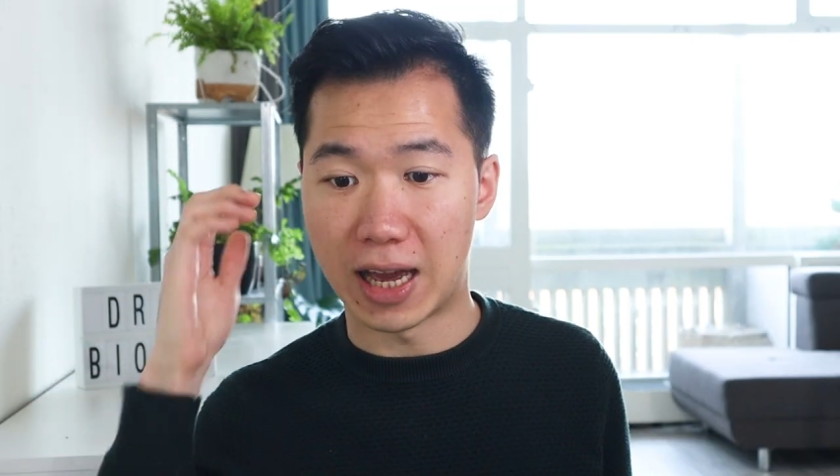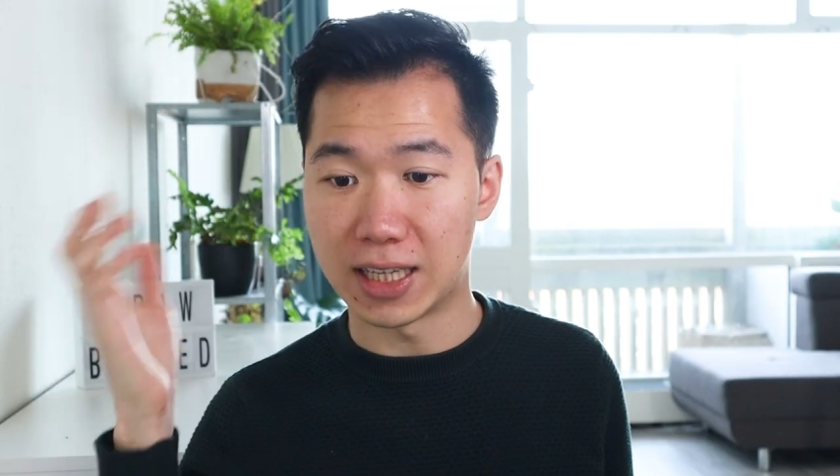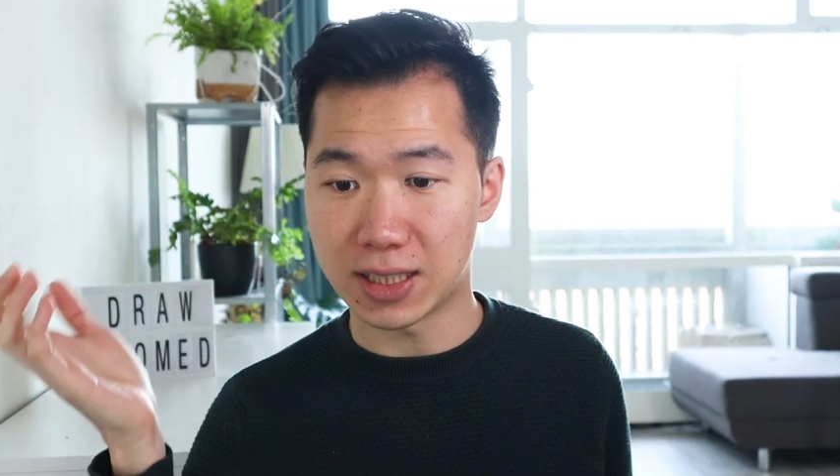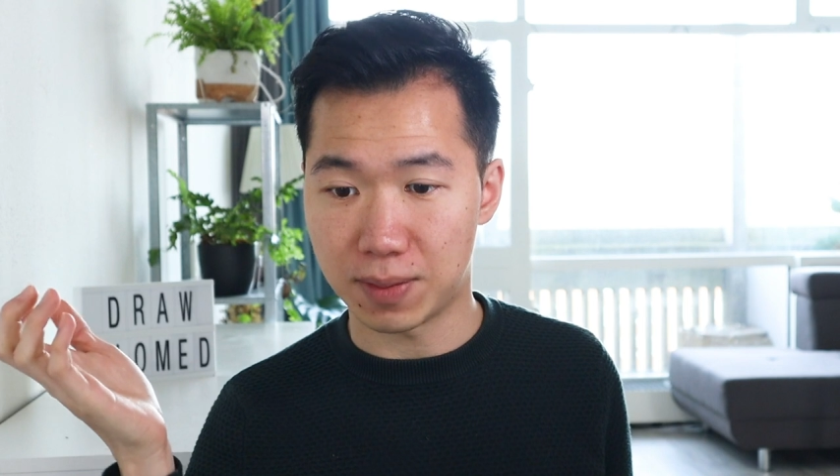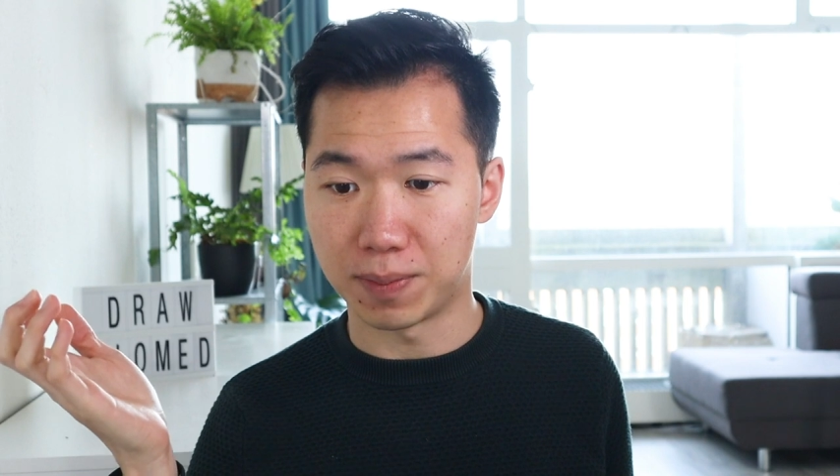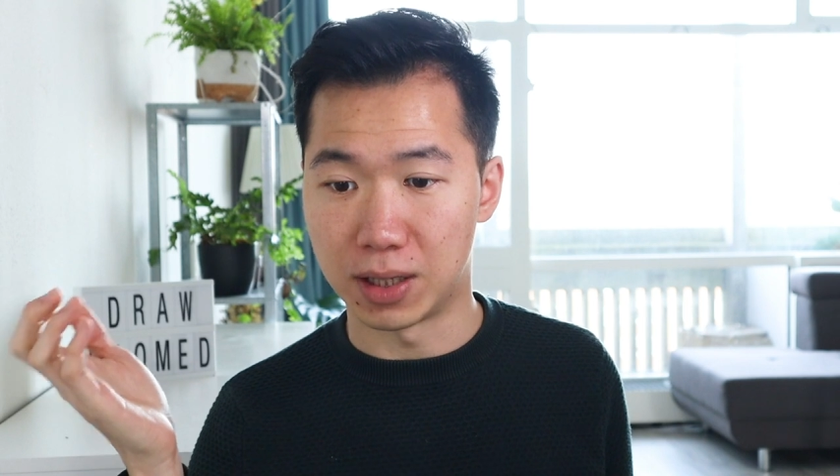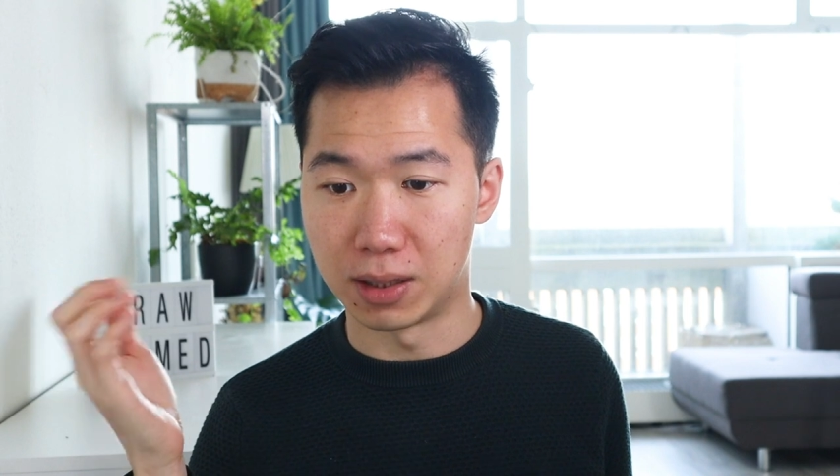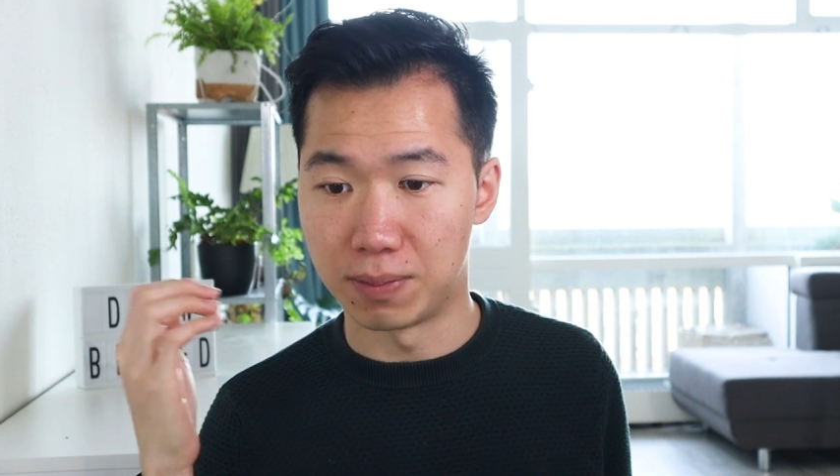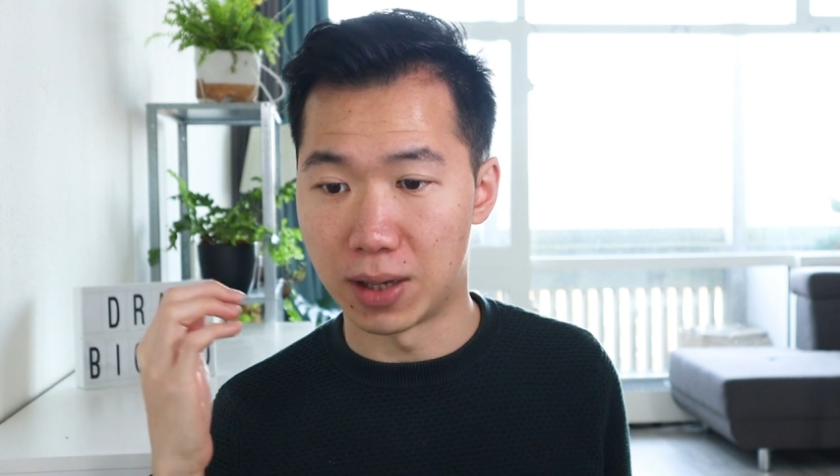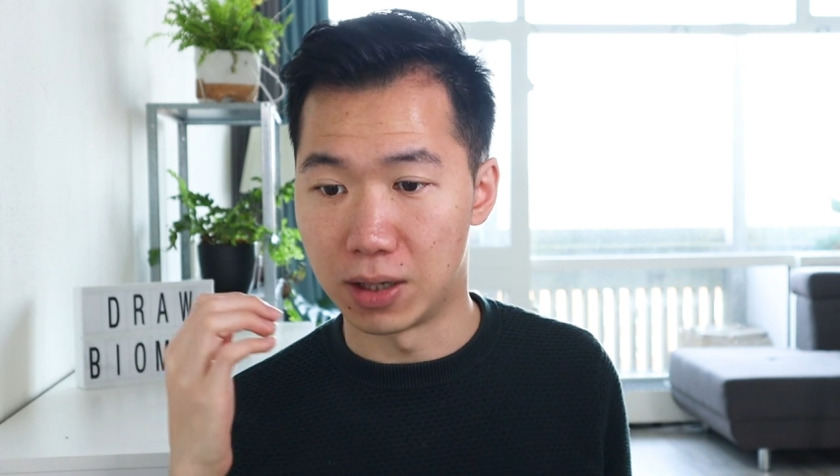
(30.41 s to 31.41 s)
asked me
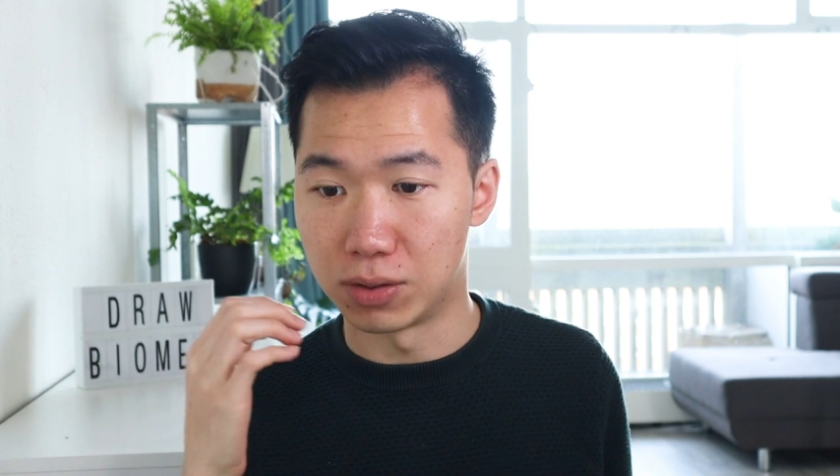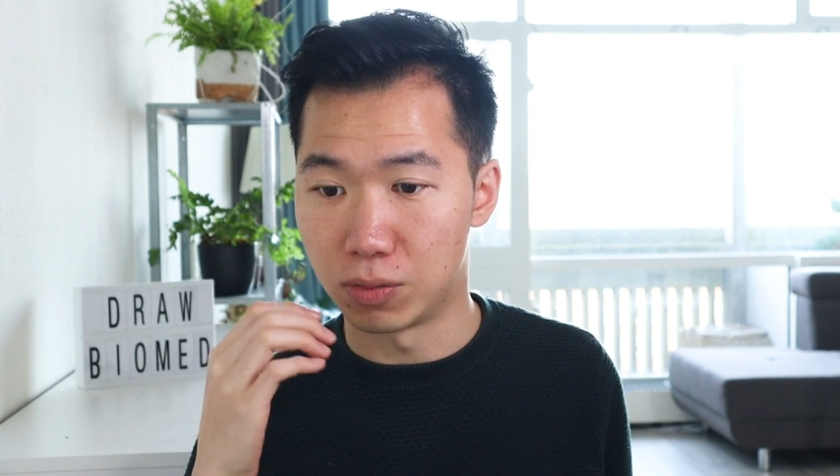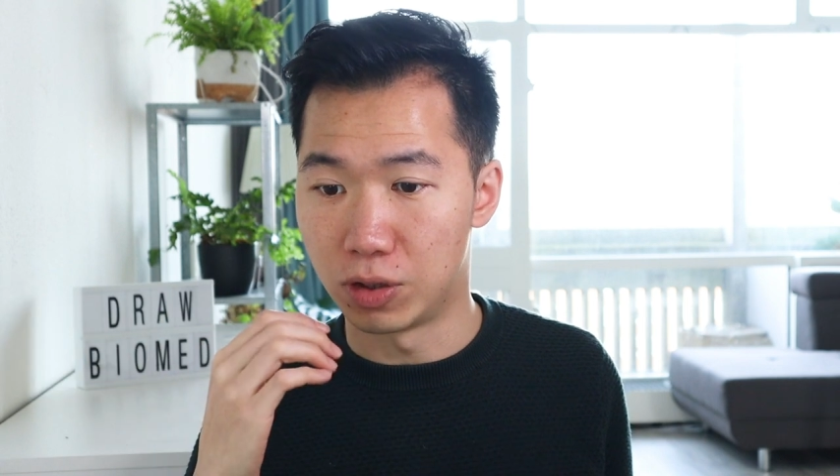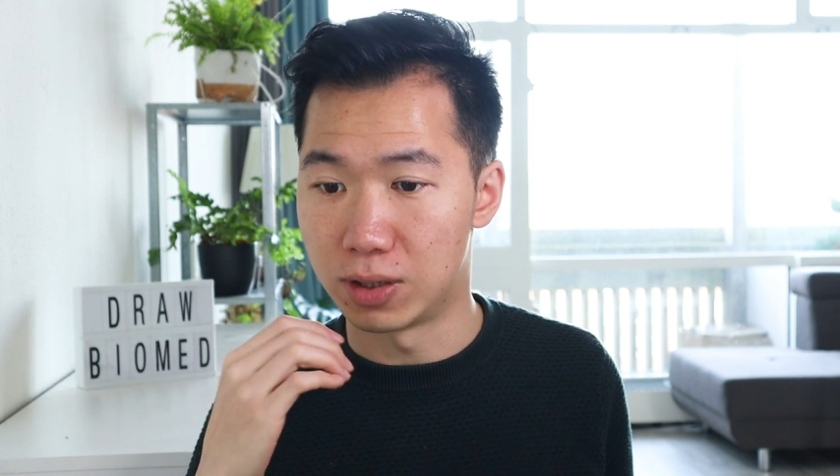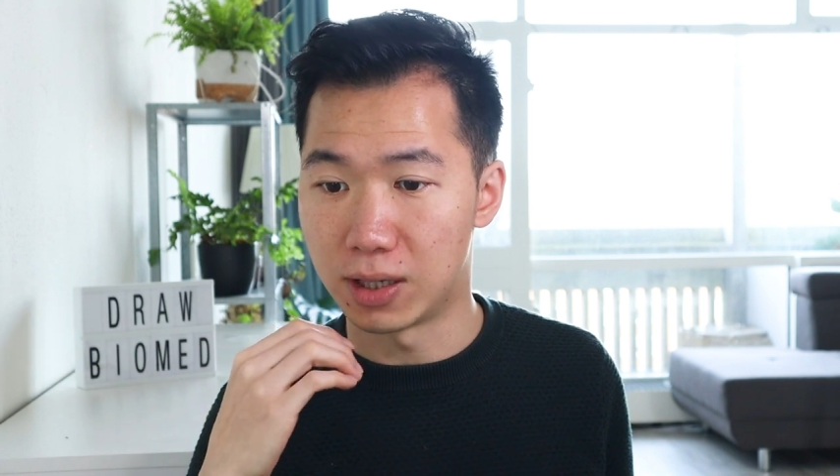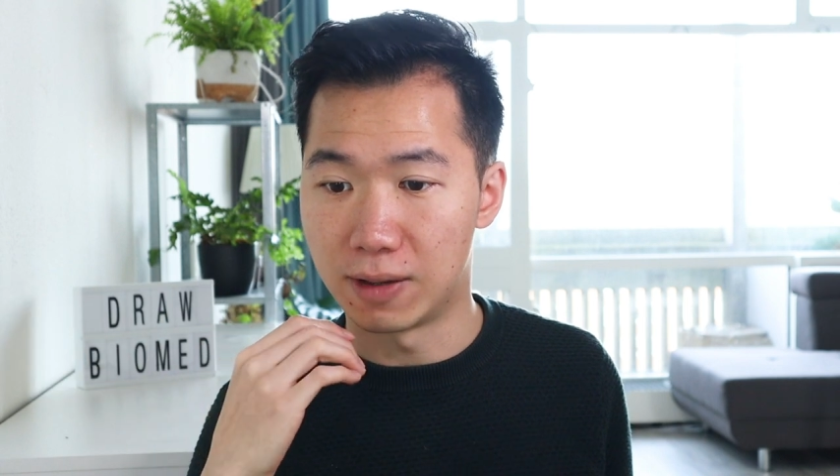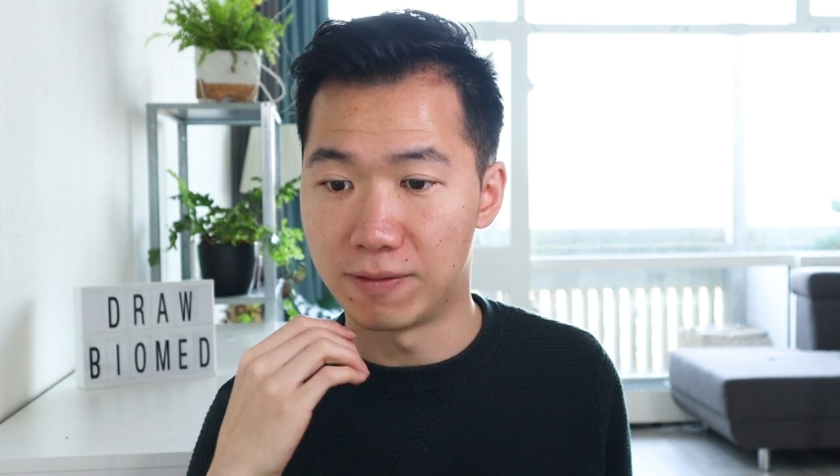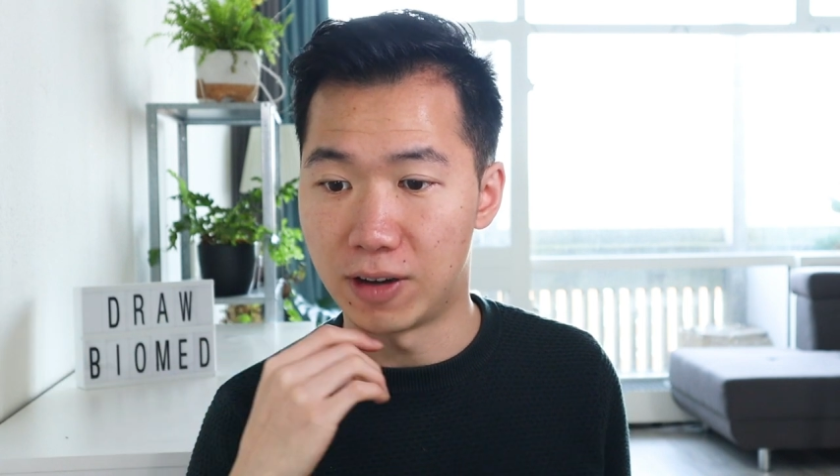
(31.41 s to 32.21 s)
about where they can